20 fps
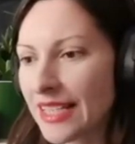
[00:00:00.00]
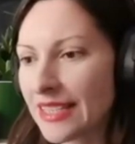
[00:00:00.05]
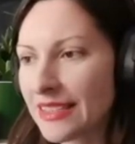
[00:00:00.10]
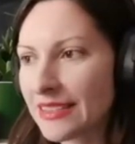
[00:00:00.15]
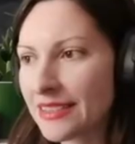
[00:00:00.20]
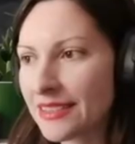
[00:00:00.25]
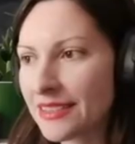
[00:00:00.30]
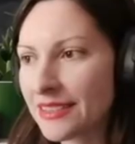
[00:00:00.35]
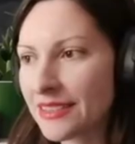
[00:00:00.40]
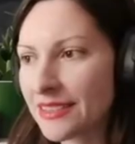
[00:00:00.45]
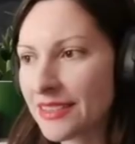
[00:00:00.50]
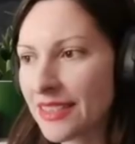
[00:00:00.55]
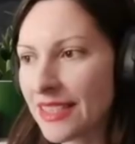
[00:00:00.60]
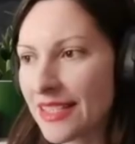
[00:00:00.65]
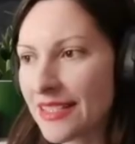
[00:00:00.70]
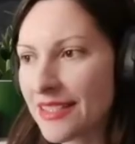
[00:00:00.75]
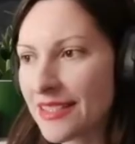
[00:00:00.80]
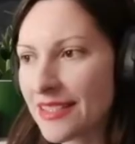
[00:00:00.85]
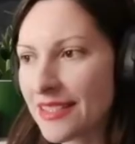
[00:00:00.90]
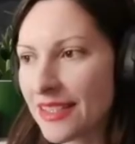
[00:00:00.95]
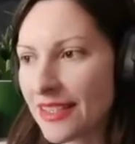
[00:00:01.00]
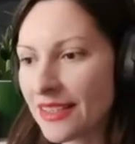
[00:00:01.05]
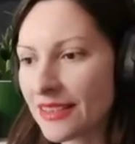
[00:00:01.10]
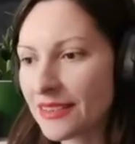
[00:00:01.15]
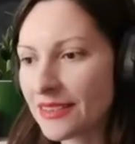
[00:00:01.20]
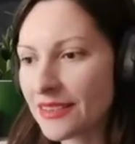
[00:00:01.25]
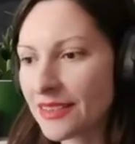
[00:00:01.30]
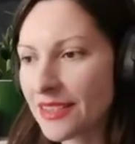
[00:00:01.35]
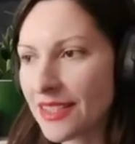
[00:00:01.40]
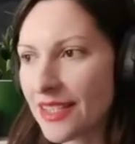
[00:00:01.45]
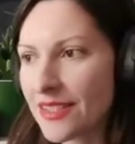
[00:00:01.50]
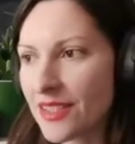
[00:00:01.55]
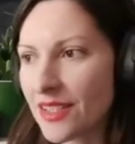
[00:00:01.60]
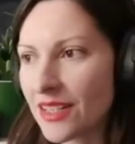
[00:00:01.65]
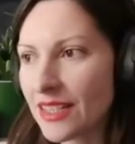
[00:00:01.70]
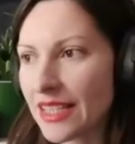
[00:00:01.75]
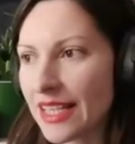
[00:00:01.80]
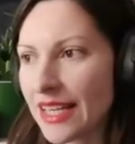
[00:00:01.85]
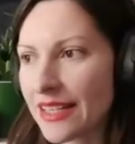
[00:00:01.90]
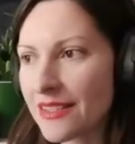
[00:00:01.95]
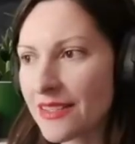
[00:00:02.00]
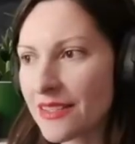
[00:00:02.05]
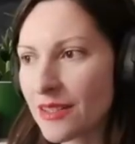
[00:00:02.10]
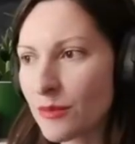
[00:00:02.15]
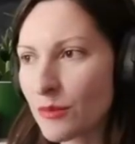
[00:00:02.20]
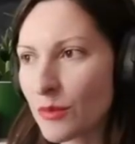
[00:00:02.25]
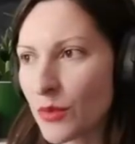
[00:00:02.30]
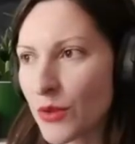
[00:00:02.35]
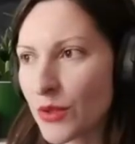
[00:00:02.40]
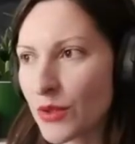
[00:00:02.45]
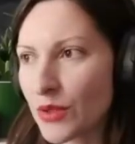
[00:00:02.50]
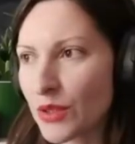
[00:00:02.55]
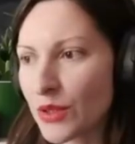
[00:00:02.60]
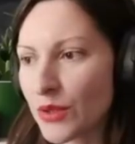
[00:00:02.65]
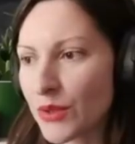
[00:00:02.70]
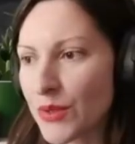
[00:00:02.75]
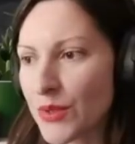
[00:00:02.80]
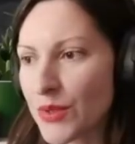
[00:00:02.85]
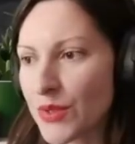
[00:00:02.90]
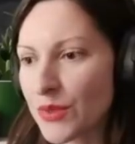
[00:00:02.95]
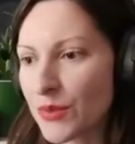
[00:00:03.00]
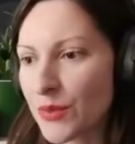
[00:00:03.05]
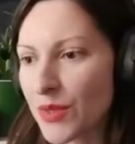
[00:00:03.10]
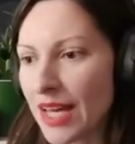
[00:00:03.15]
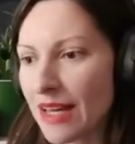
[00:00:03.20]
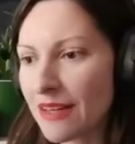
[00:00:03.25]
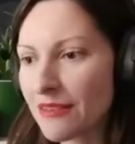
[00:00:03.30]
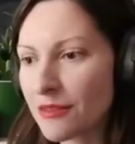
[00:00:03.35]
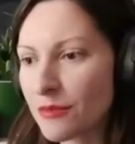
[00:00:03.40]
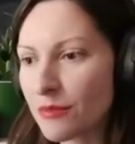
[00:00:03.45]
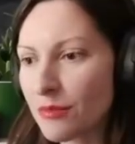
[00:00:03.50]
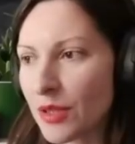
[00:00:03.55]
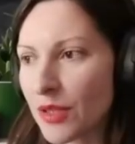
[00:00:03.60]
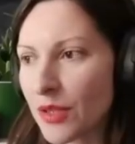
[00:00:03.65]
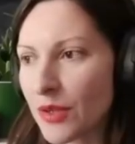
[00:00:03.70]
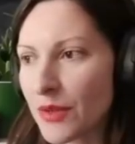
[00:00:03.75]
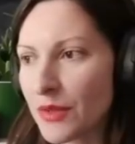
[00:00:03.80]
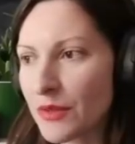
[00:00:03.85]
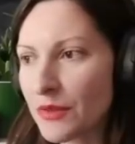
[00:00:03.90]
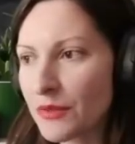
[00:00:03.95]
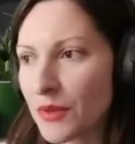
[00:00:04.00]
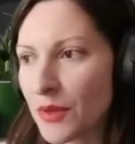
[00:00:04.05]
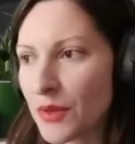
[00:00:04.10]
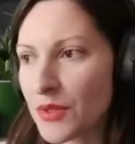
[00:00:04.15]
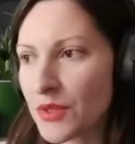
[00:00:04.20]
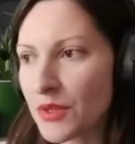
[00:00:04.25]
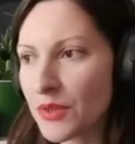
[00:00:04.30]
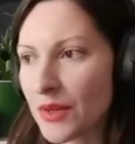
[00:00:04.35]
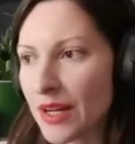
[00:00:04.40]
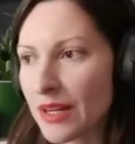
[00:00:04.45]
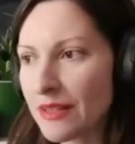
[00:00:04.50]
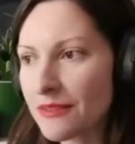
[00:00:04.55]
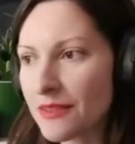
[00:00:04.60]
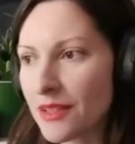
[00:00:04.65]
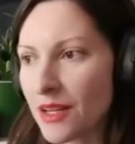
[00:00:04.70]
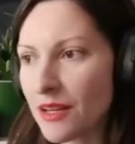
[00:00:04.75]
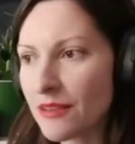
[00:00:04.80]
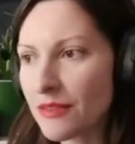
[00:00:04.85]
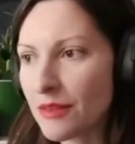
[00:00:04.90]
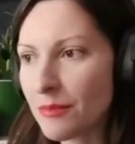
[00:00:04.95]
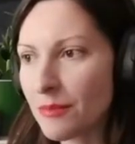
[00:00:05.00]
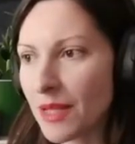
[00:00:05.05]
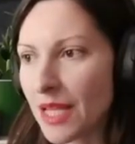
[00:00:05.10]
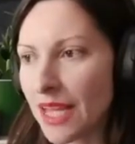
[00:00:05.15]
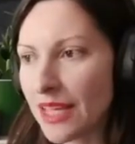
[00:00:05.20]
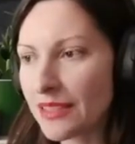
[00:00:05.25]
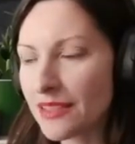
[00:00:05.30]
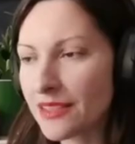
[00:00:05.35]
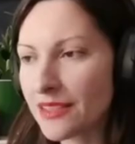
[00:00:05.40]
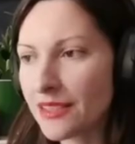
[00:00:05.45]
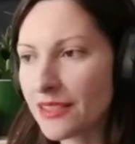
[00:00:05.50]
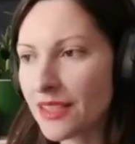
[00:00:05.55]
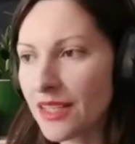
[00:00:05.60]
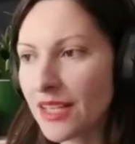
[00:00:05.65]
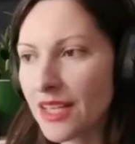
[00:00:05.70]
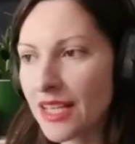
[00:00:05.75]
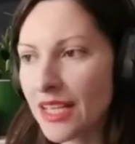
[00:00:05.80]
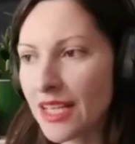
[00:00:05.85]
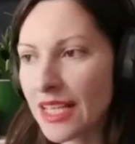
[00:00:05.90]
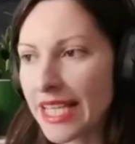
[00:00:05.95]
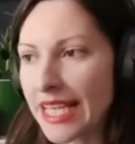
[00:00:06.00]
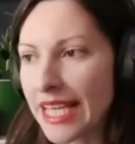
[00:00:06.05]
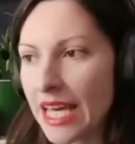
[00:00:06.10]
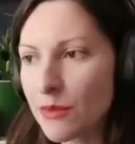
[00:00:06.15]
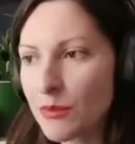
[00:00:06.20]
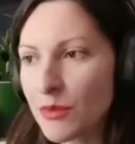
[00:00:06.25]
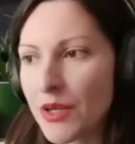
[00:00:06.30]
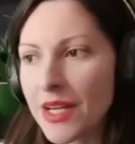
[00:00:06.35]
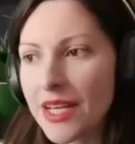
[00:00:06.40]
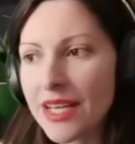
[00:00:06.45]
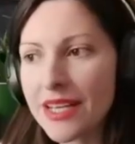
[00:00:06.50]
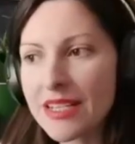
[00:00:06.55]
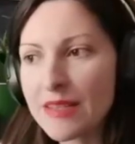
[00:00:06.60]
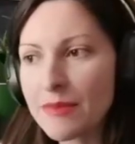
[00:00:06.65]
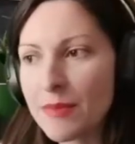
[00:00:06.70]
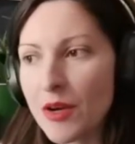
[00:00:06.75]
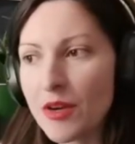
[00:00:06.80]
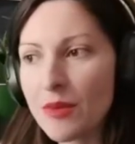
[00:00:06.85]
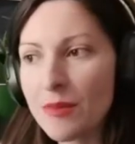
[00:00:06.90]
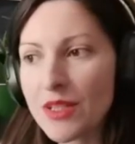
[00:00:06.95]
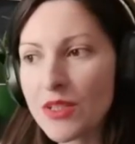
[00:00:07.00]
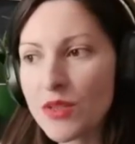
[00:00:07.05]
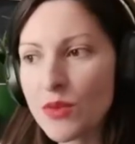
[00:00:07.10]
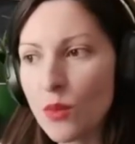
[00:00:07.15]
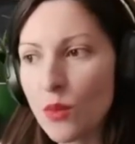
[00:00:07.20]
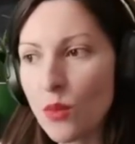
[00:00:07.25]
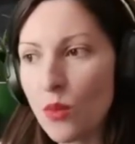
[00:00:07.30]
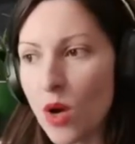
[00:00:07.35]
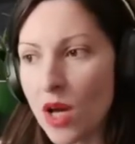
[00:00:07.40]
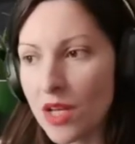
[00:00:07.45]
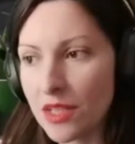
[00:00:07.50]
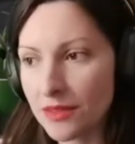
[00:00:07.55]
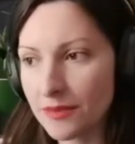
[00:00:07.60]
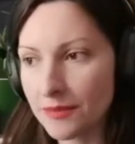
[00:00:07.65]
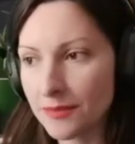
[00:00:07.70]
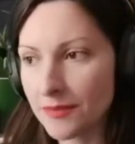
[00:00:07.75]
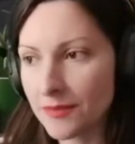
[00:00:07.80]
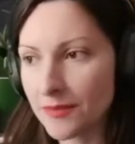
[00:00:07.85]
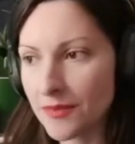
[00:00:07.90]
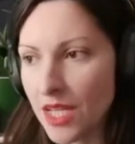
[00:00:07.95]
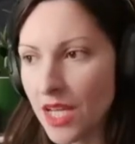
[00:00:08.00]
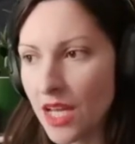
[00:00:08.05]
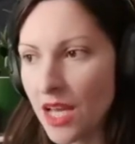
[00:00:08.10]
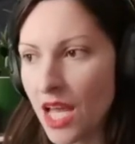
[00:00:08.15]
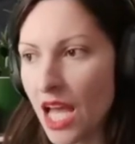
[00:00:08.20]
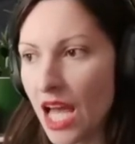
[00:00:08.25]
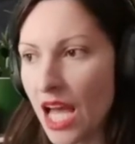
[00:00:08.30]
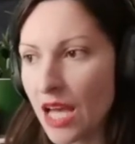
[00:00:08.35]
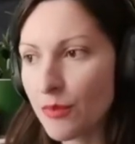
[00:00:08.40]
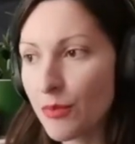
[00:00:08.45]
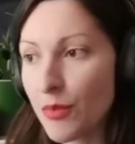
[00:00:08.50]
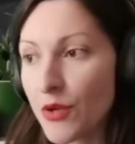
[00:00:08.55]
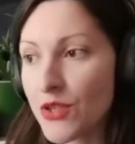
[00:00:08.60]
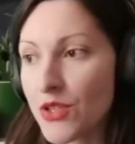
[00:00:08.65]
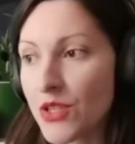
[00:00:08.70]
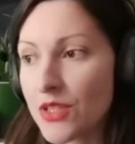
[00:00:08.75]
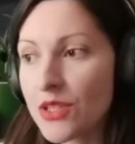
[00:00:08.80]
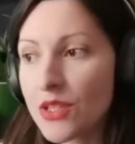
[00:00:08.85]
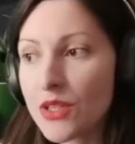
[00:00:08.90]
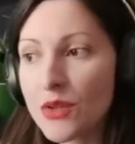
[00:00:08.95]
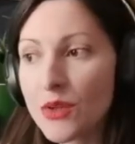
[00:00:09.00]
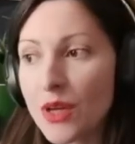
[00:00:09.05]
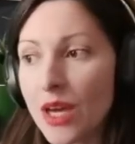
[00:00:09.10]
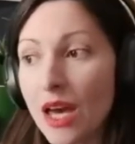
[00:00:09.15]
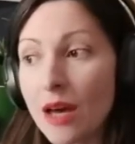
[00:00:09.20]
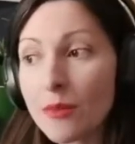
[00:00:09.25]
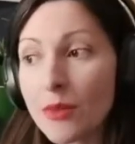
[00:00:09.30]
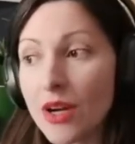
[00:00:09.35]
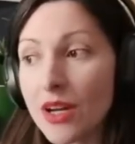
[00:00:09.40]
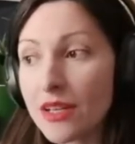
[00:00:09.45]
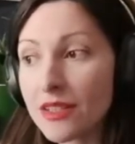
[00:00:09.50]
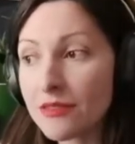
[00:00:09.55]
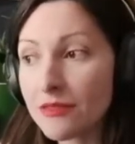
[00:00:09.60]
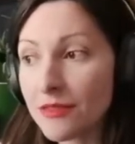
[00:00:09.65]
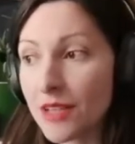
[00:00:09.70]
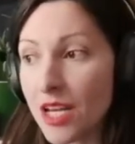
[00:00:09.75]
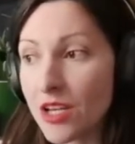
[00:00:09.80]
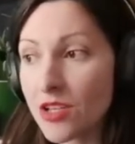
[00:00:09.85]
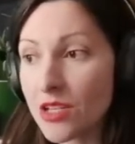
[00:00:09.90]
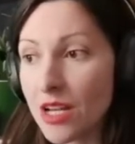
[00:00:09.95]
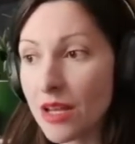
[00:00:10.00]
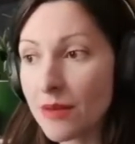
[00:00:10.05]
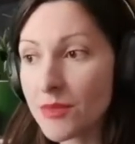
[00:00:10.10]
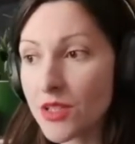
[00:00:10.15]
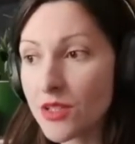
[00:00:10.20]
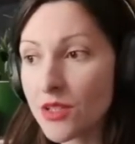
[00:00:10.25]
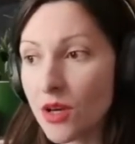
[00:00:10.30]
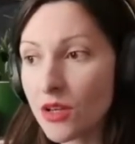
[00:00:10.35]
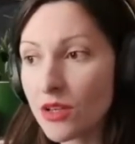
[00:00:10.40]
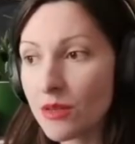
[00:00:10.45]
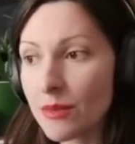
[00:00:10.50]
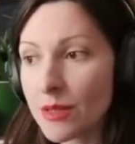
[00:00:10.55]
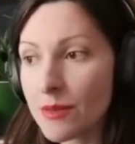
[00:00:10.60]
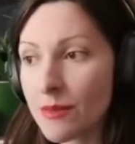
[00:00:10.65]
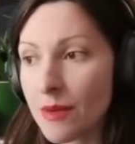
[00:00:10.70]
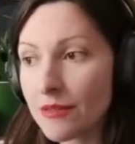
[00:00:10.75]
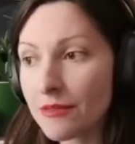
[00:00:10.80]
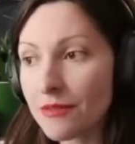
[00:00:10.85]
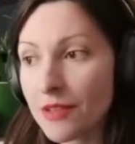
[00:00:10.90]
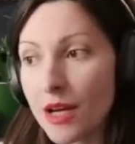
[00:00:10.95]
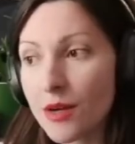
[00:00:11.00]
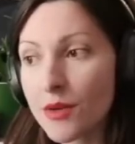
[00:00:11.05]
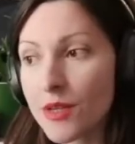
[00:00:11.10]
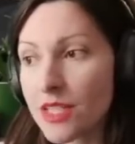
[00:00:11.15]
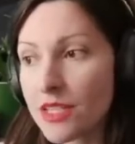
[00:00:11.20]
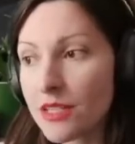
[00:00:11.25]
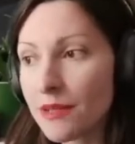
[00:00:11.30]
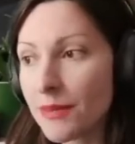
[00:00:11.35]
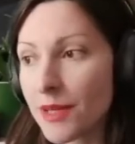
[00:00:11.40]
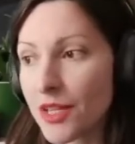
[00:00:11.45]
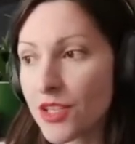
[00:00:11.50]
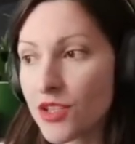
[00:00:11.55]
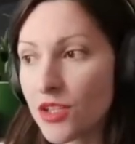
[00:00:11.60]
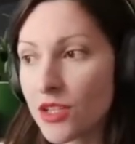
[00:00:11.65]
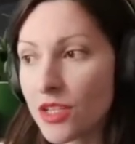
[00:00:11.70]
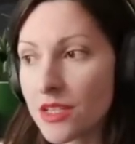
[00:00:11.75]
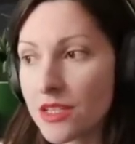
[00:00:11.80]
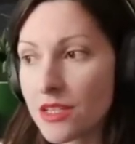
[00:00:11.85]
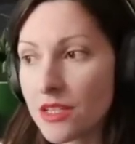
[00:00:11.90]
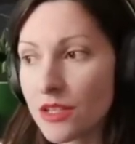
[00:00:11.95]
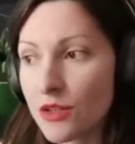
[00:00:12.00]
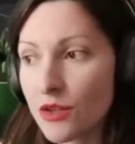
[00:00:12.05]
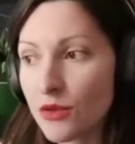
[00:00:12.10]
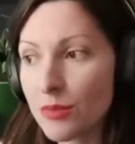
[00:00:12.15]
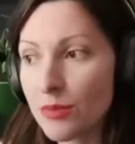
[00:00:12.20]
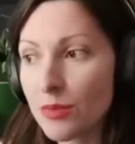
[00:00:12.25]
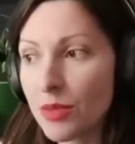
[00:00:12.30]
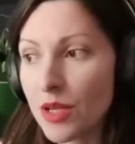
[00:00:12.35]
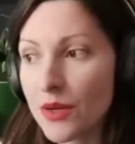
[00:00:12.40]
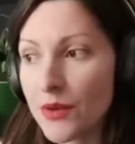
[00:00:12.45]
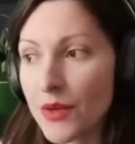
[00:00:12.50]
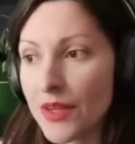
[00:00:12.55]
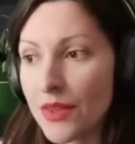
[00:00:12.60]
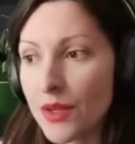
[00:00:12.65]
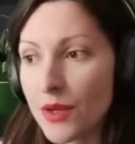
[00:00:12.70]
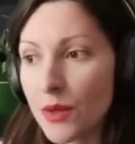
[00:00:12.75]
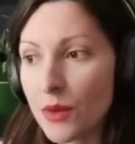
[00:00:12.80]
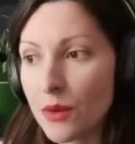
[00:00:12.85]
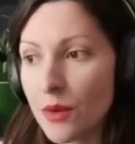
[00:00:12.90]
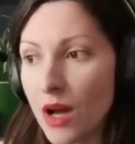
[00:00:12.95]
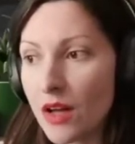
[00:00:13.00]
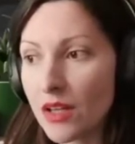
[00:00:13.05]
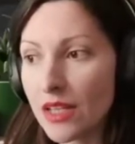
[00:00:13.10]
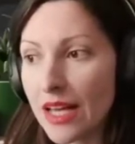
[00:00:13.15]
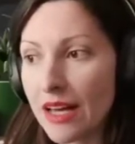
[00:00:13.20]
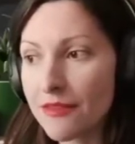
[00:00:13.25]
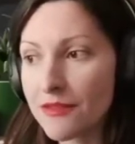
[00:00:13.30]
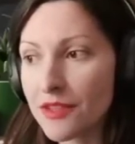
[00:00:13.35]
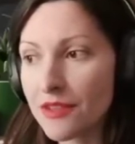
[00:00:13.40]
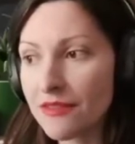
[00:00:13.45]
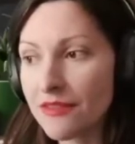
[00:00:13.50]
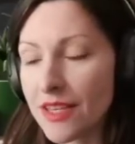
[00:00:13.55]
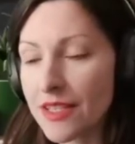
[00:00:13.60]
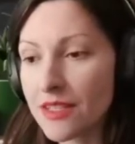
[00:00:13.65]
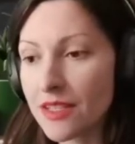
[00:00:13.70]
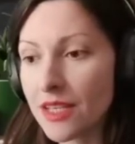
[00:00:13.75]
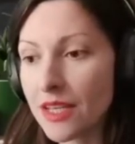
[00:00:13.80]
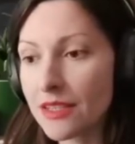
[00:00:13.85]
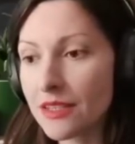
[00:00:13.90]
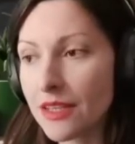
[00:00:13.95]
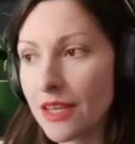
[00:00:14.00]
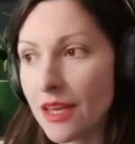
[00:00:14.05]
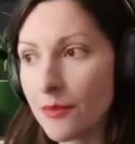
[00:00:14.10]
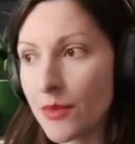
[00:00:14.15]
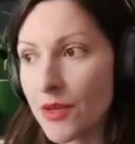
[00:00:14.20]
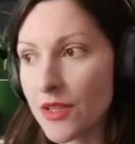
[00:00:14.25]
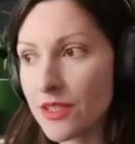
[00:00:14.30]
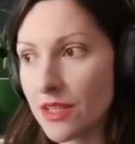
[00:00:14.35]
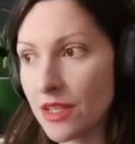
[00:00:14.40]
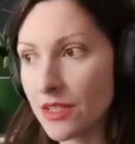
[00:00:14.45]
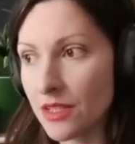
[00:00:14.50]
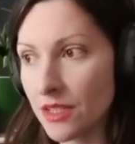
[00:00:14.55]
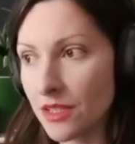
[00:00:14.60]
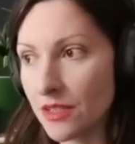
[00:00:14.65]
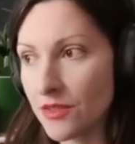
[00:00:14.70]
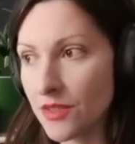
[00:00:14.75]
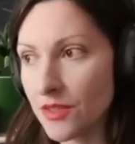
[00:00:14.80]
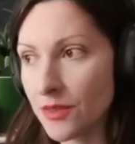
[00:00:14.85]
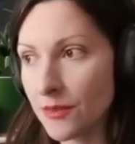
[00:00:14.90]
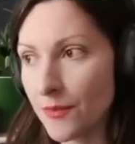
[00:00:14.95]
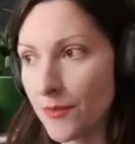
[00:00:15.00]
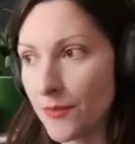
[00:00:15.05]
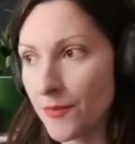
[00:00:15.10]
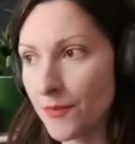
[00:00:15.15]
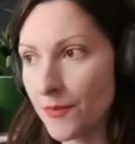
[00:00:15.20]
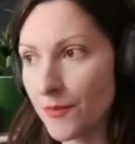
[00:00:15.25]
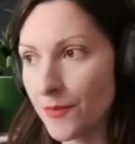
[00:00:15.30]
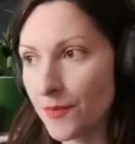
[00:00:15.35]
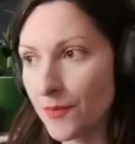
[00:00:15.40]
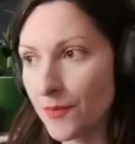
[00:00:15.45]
And let's see, let's collect some more clues. We have a blurry photograph of a plant. Camera experiment 1. I purchased a new camera and flash lamp to document my flowers. The picture looks a little blurry though. I'll have to investigate the camera settings.